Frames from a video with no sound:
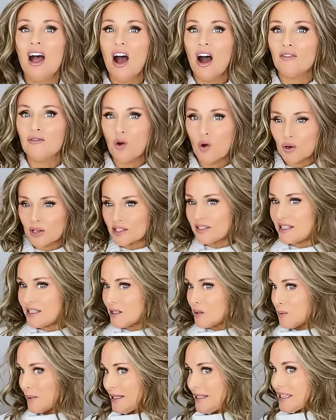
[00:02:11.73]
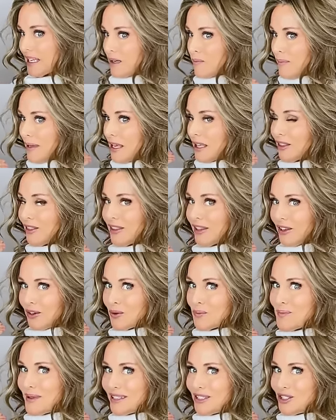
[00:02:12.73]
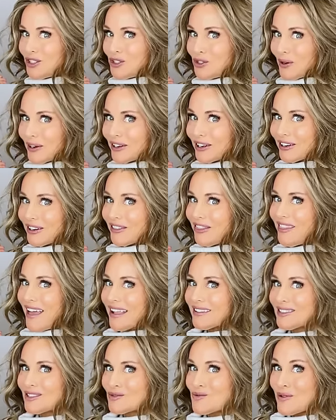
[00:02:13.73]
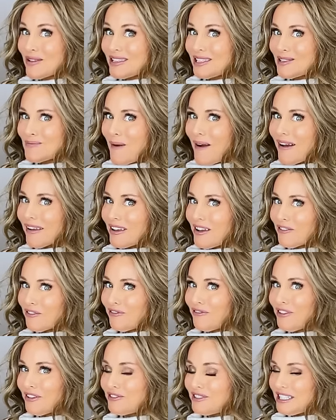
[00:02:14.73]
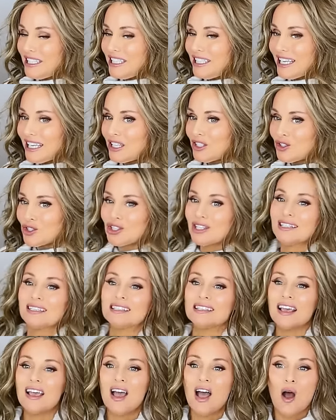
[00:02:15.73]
Of course, this one's going to be a little bit shorter, that sweet spot of 15 inches,